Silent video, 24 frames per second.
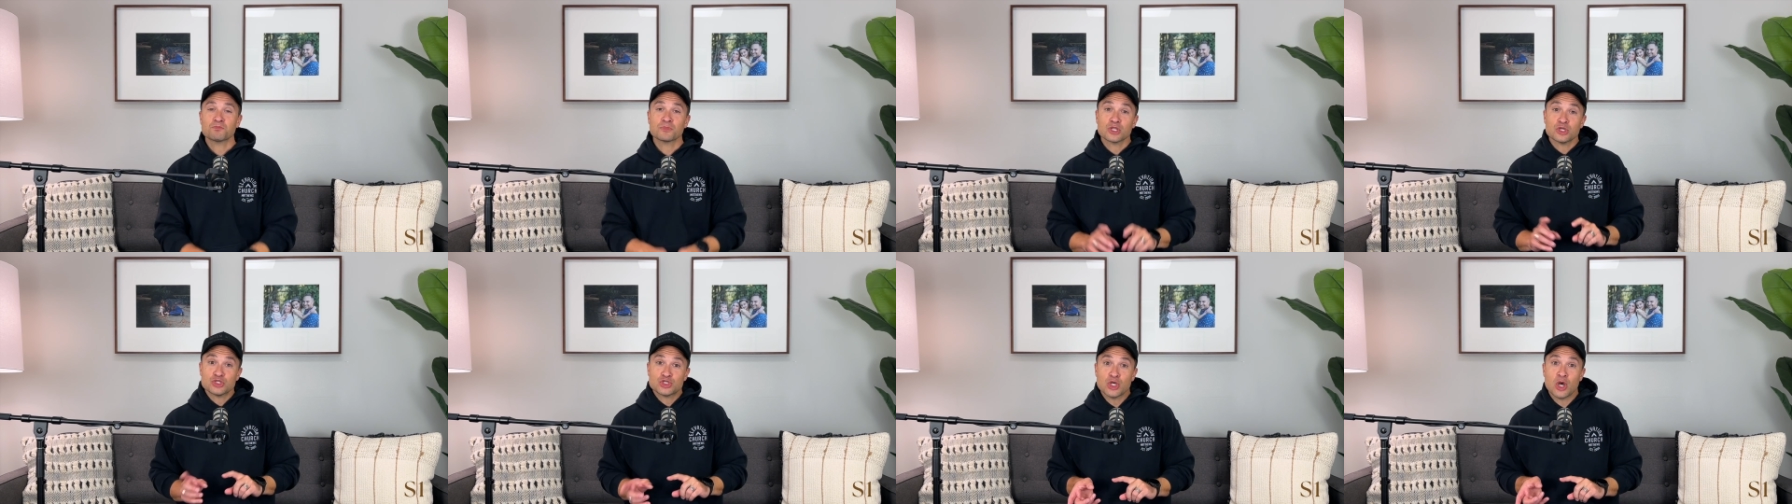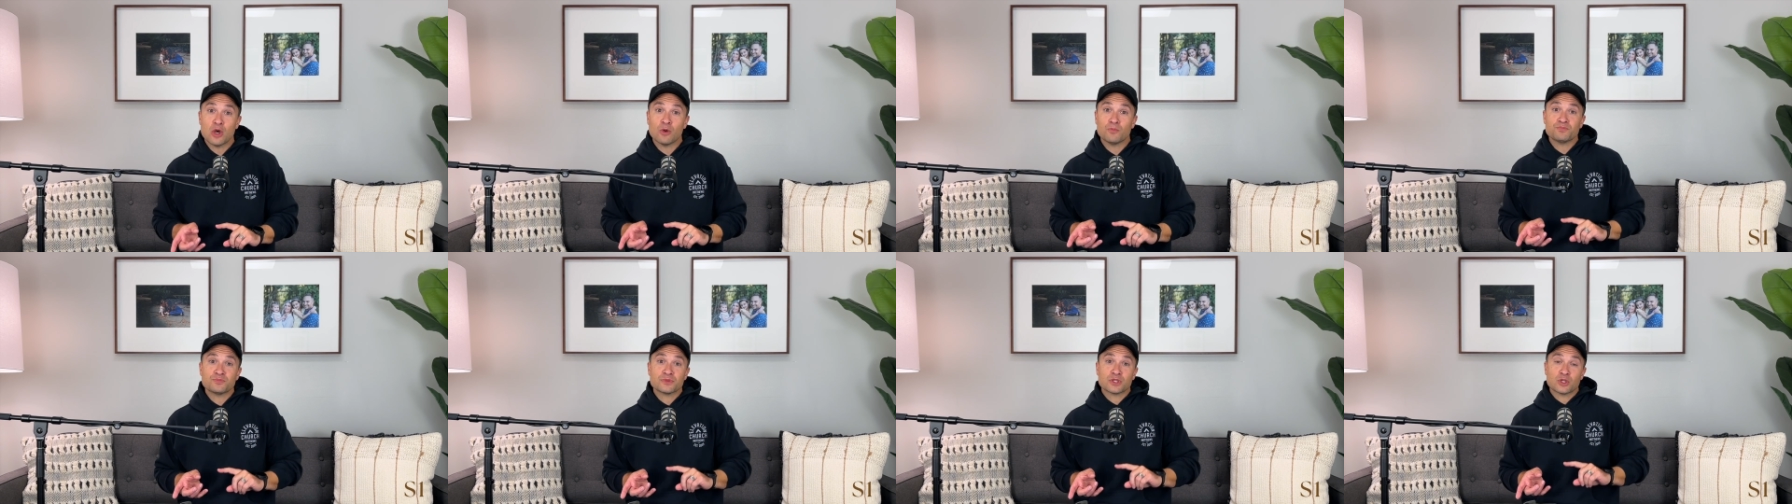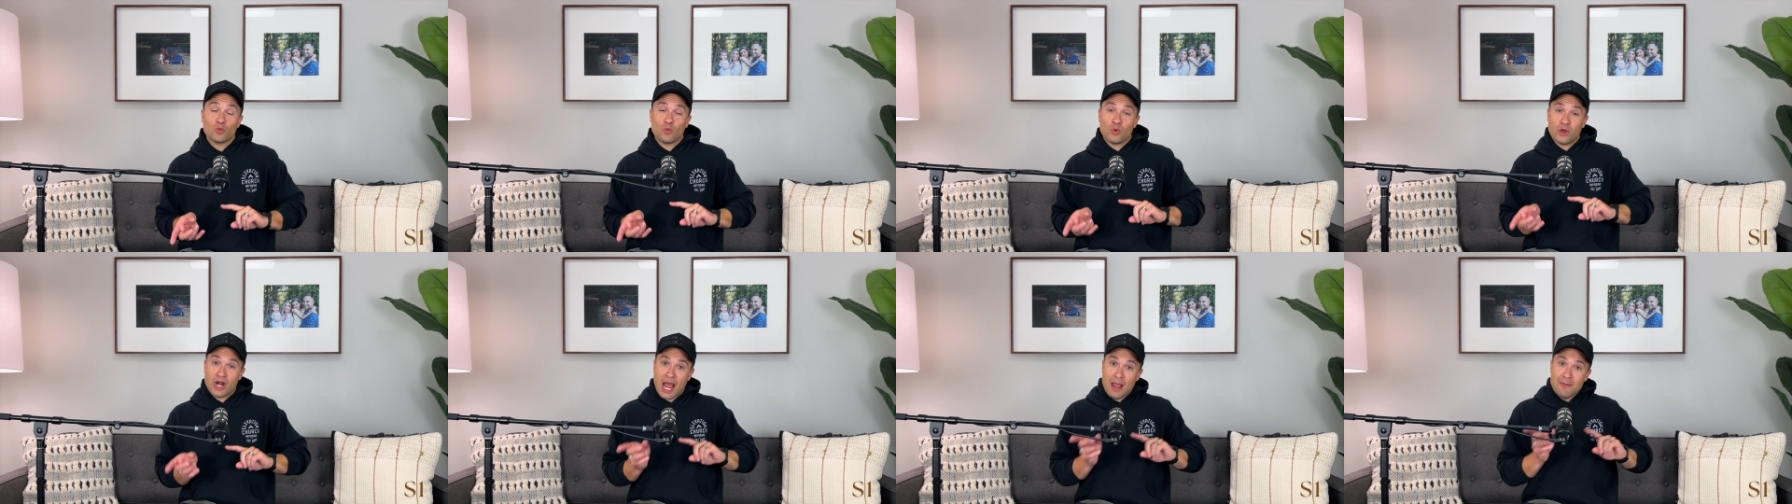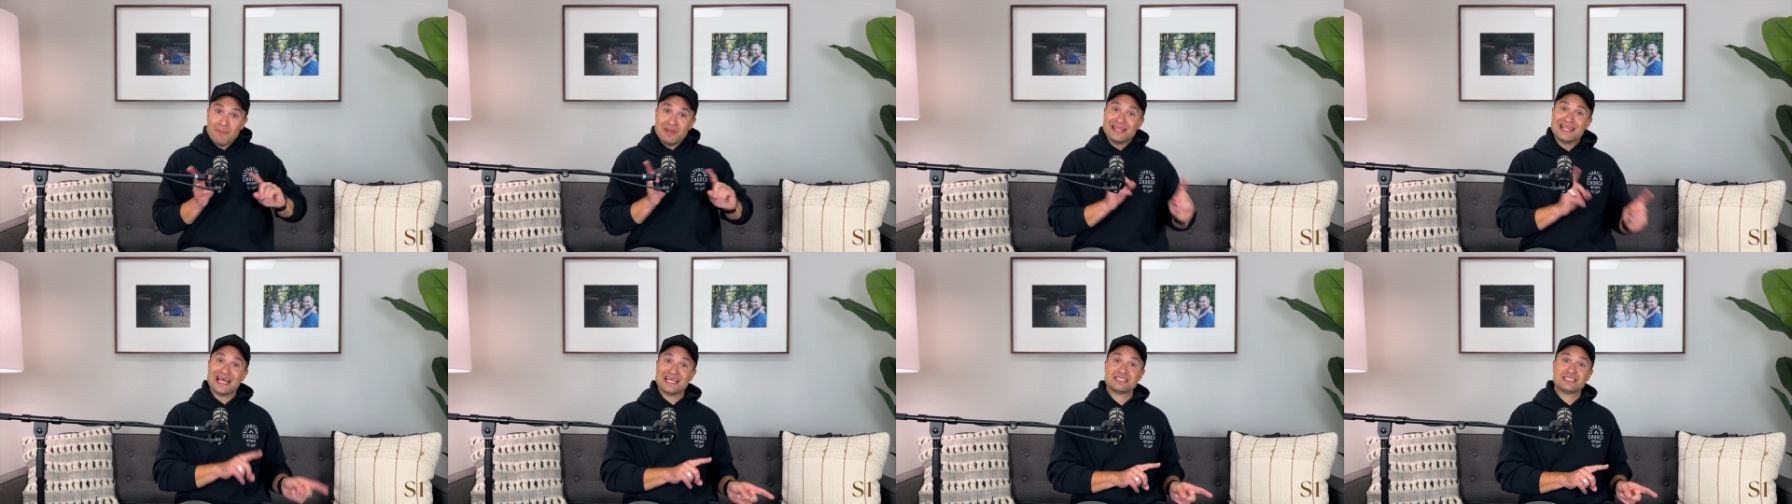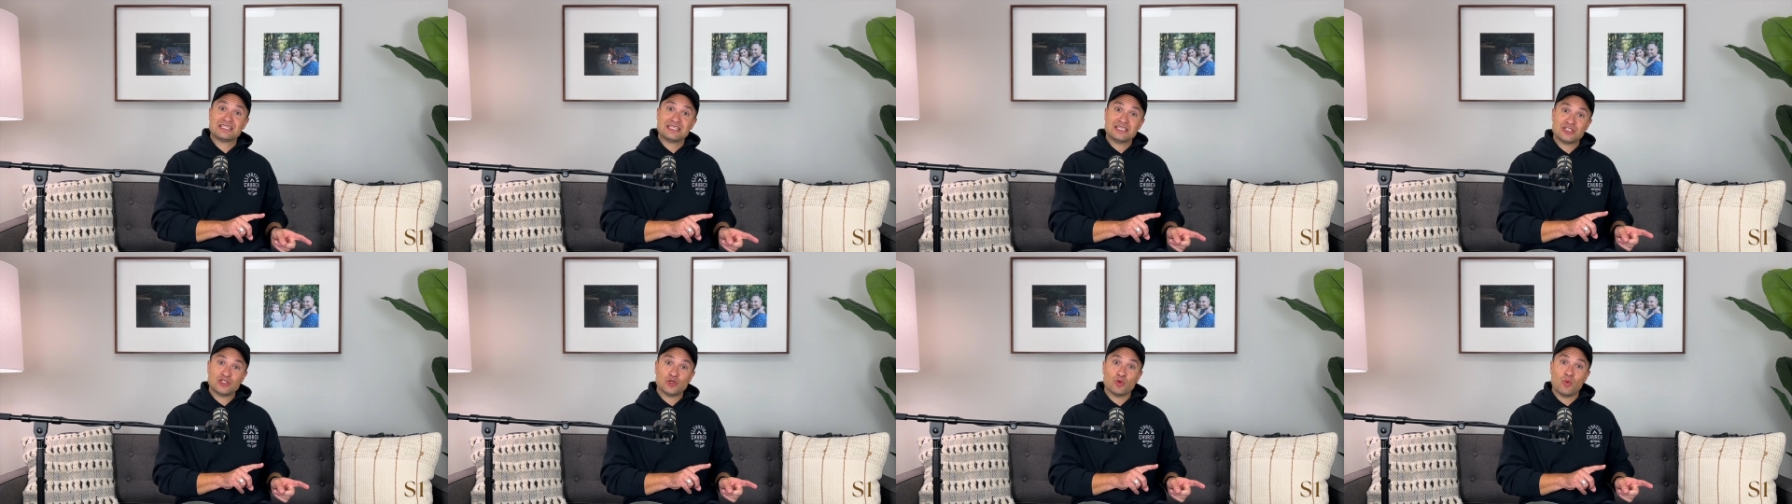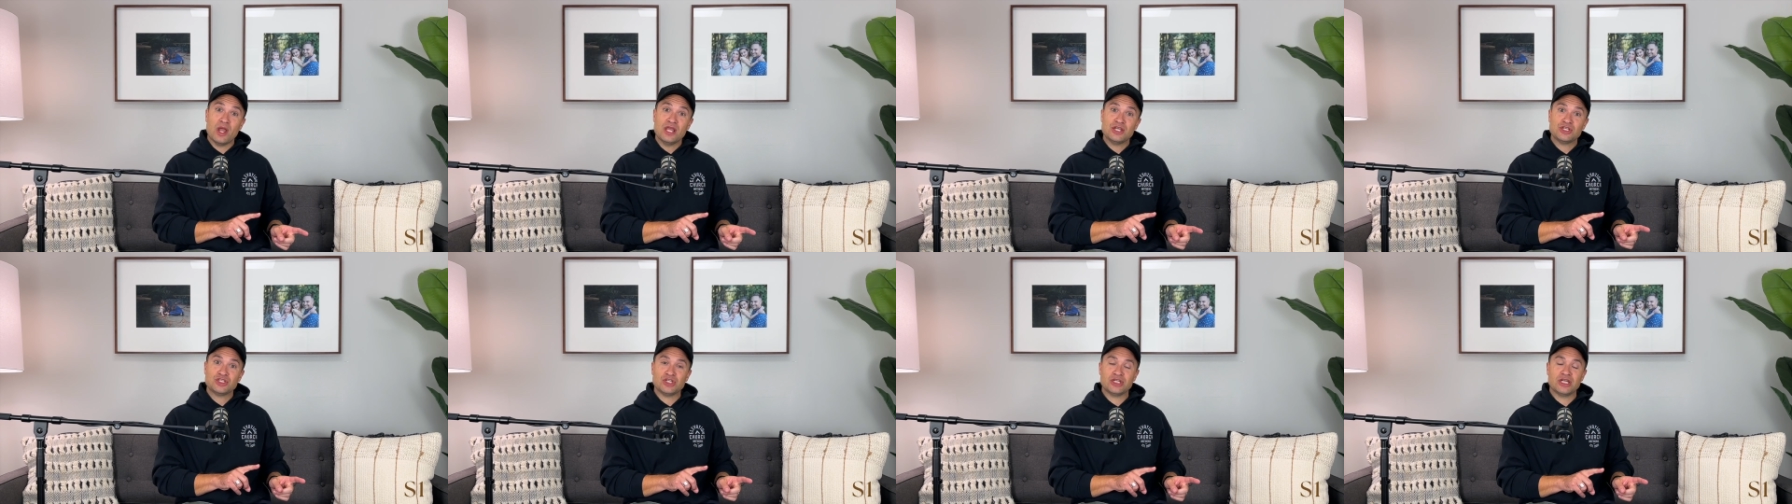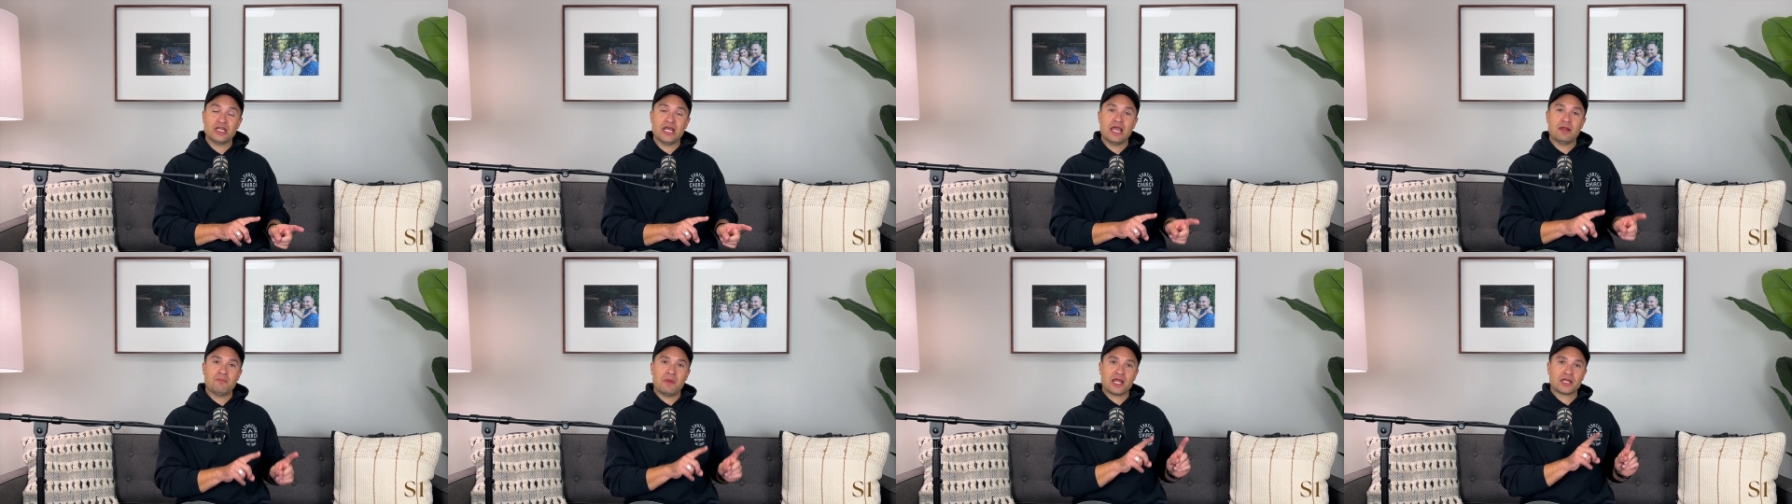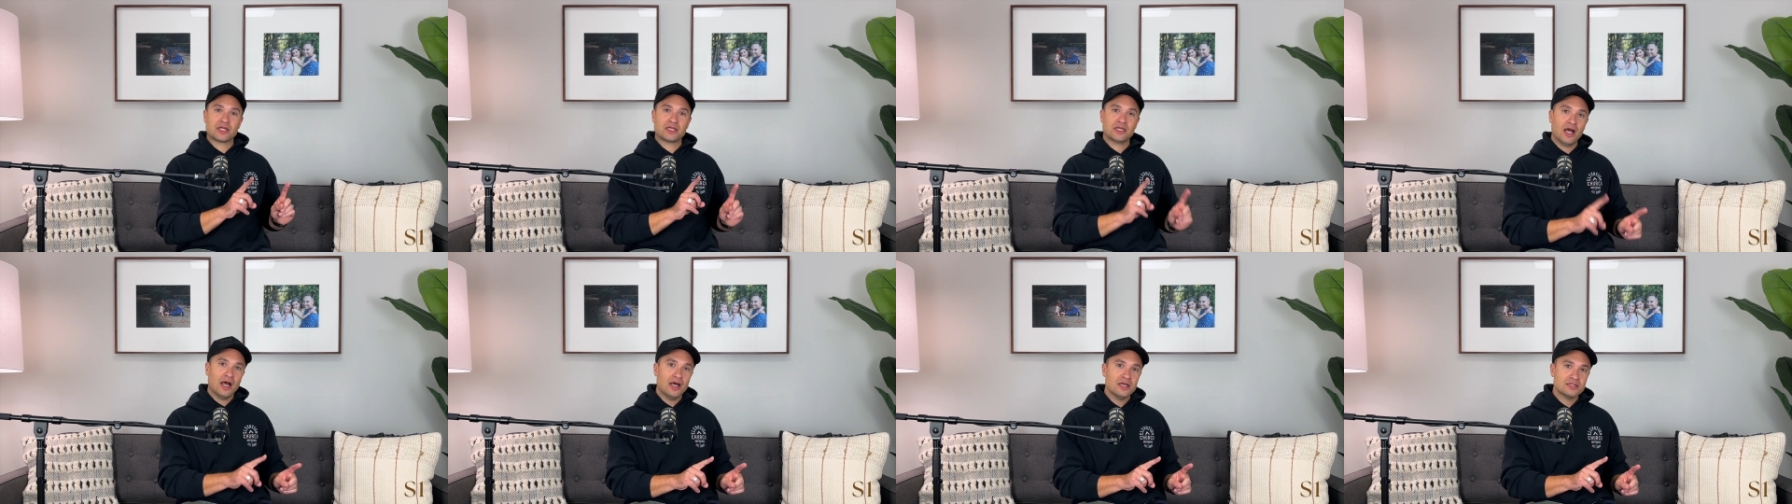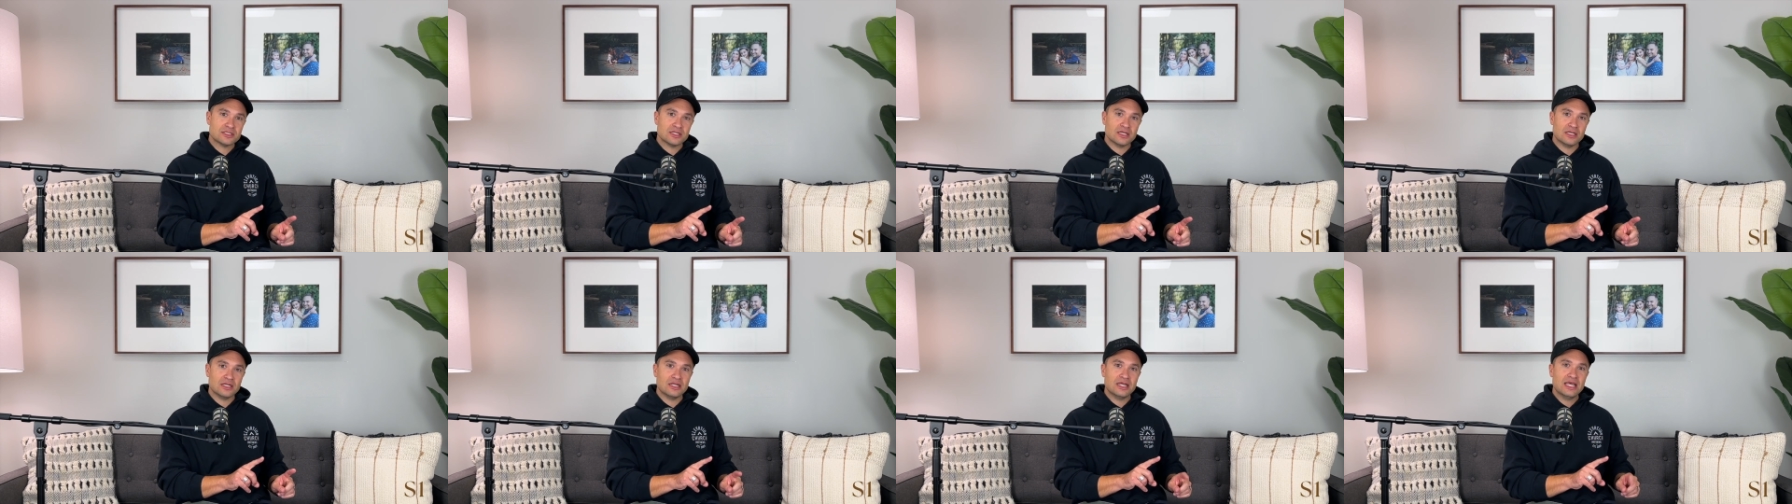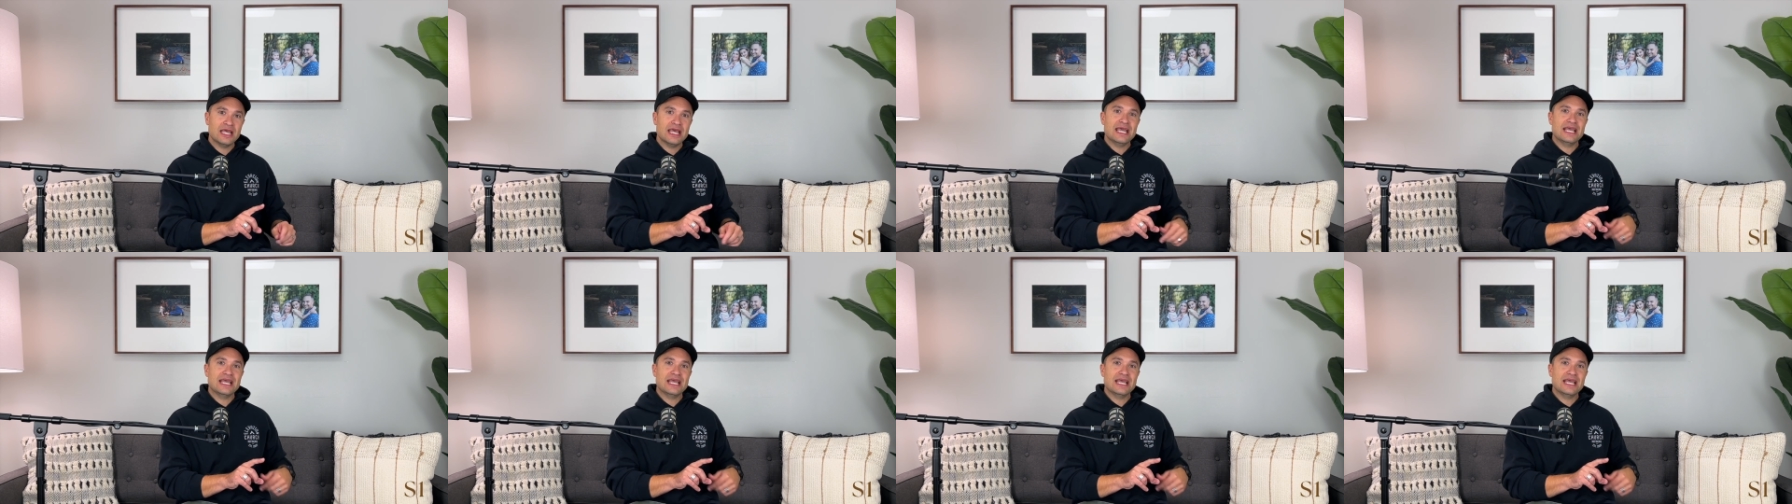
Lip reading: So when I'm in that situation and my cousin